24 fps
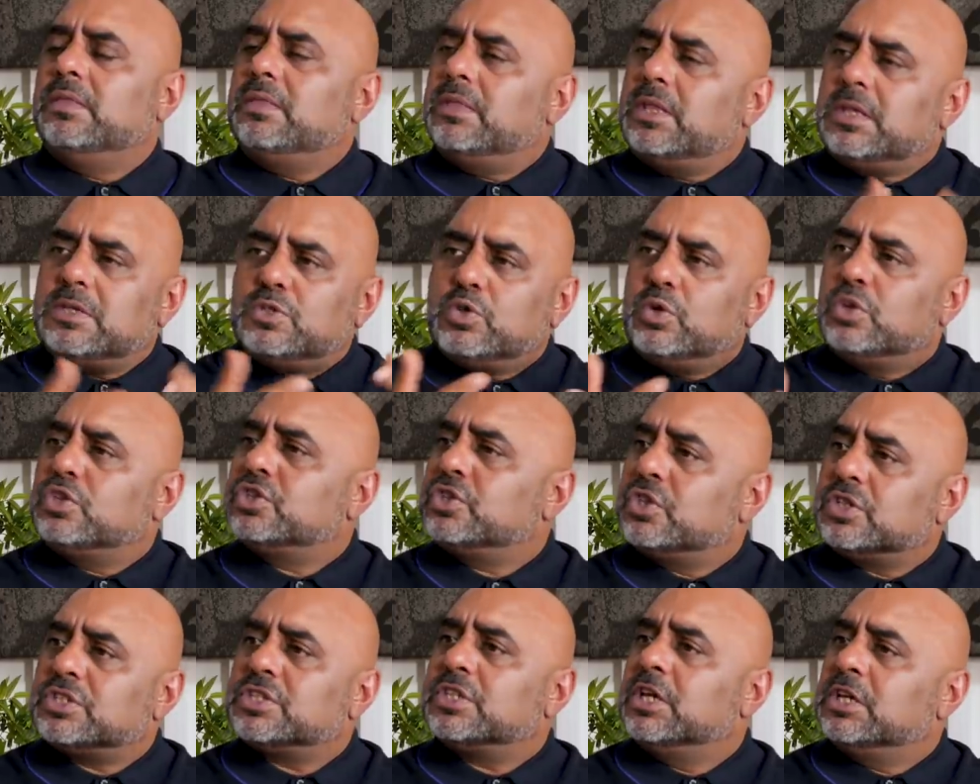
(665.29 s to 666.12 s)
There's no
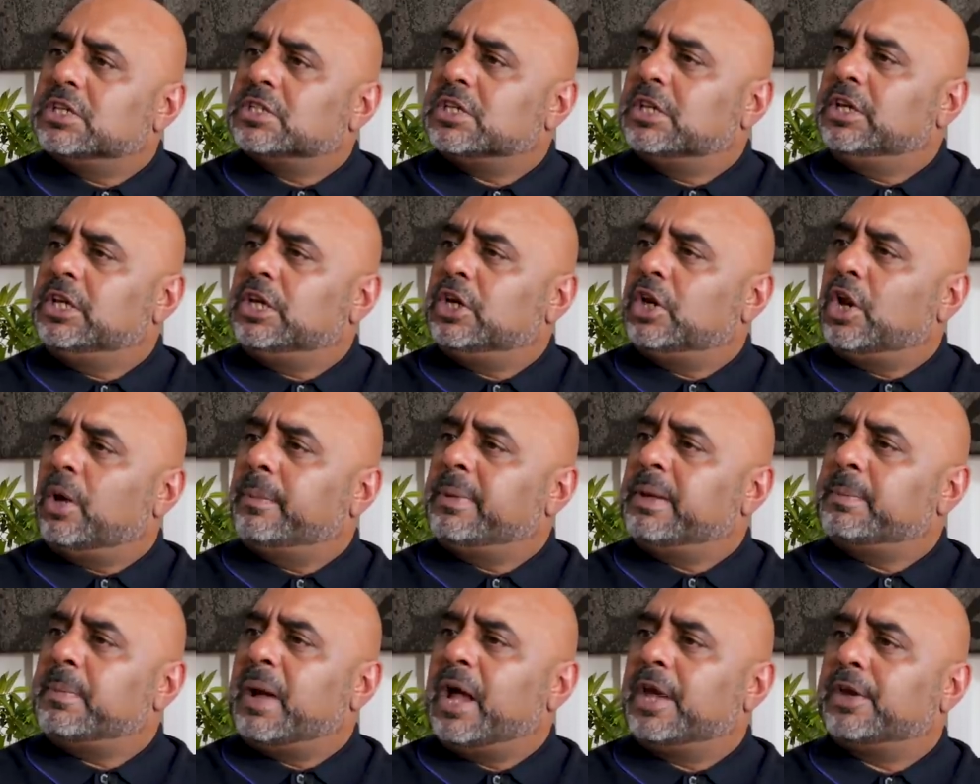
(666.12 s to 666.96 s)
such thing as an
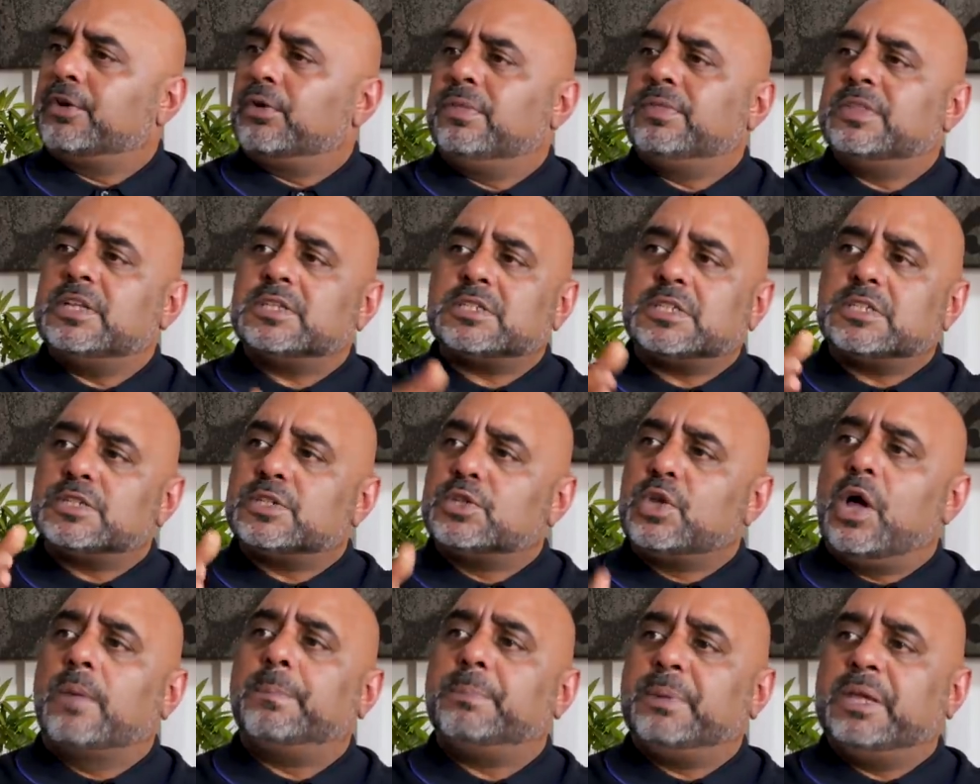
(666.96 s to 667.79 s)
economic migrant. This is
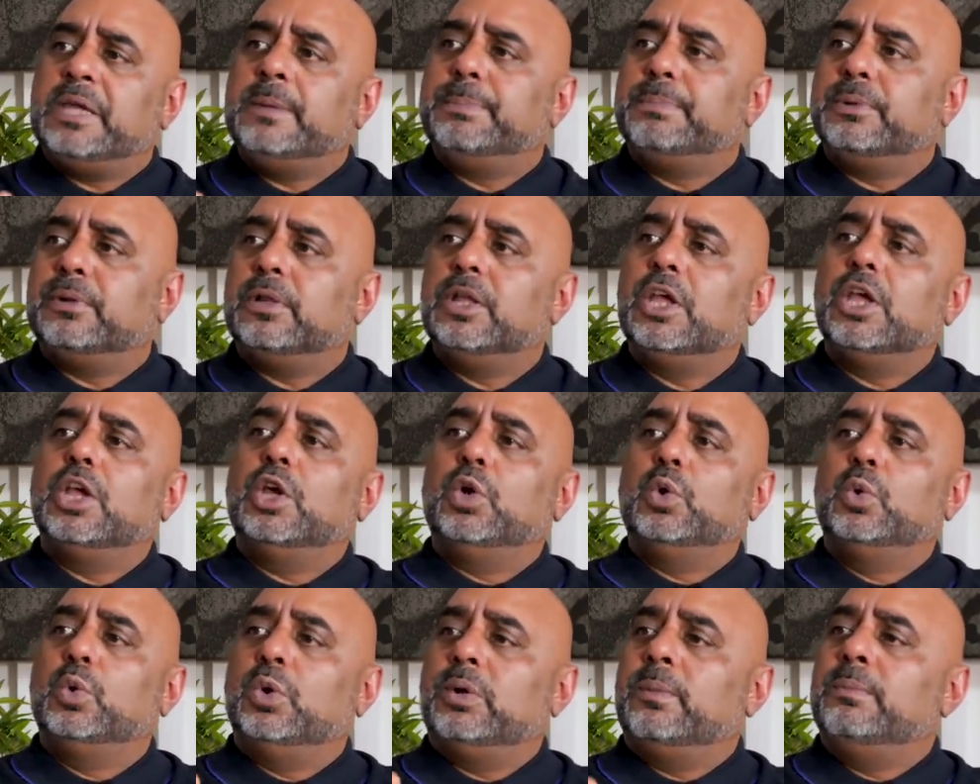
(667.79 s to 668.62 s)
not people
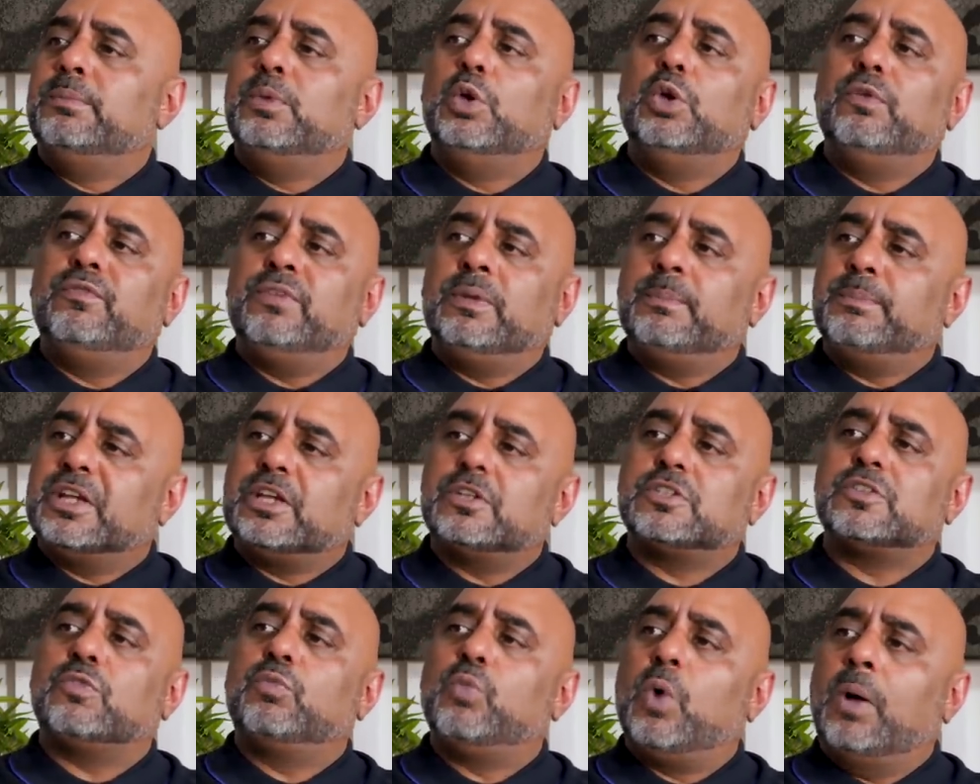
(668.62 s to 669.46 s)
who are moving
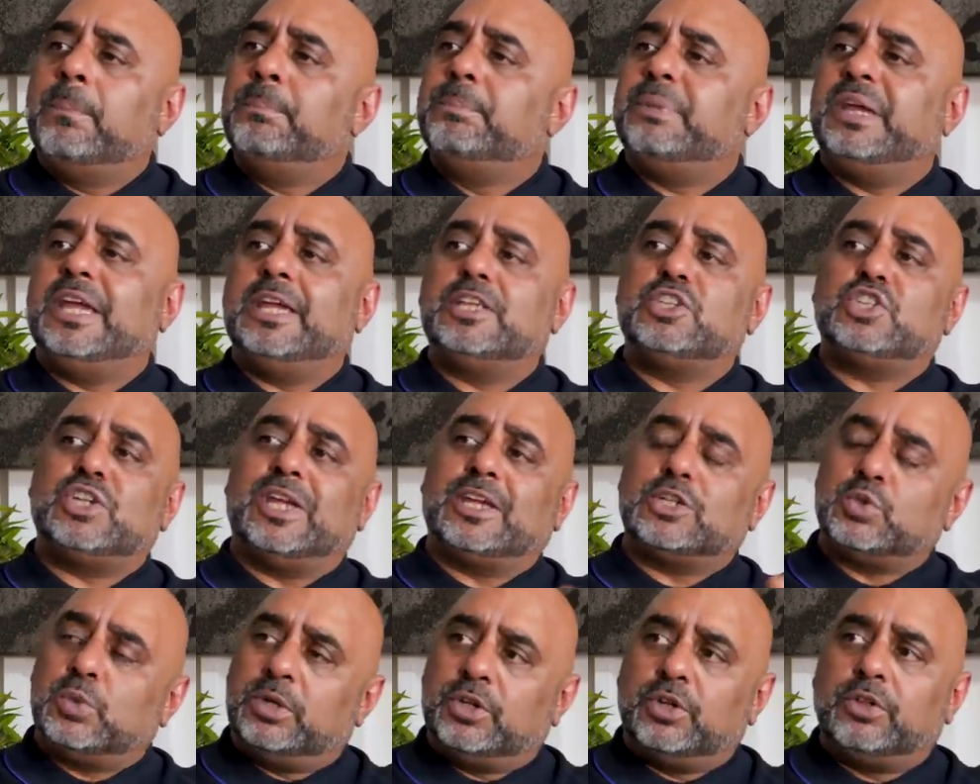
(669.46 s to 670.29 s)
because of one
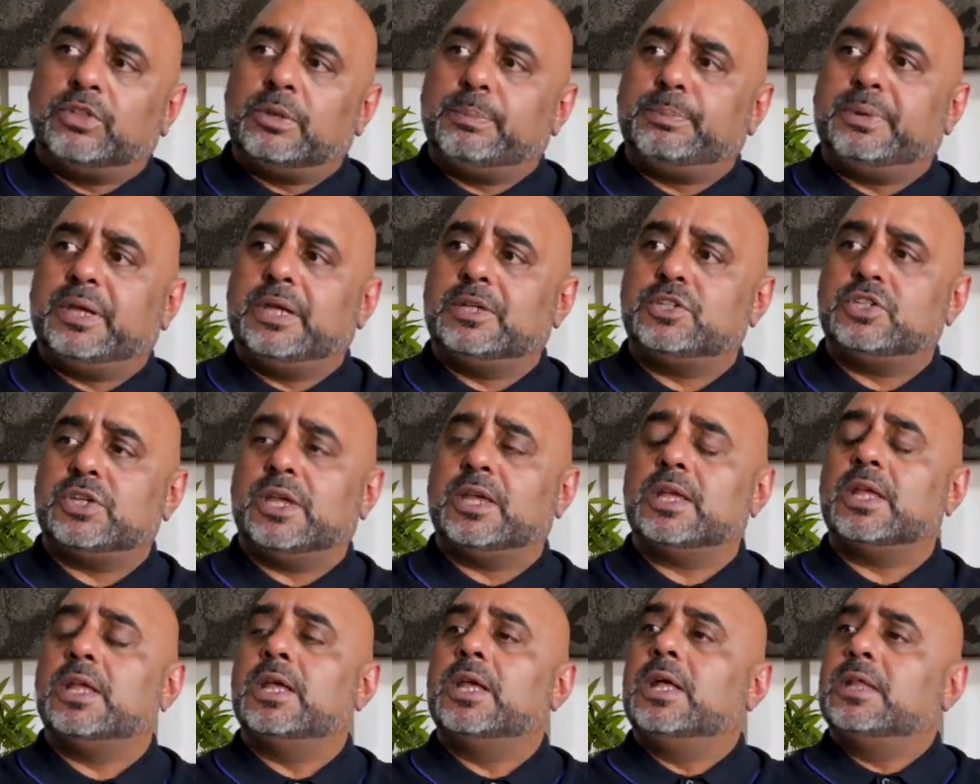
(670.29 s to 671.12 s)
paycheck to another paycheck.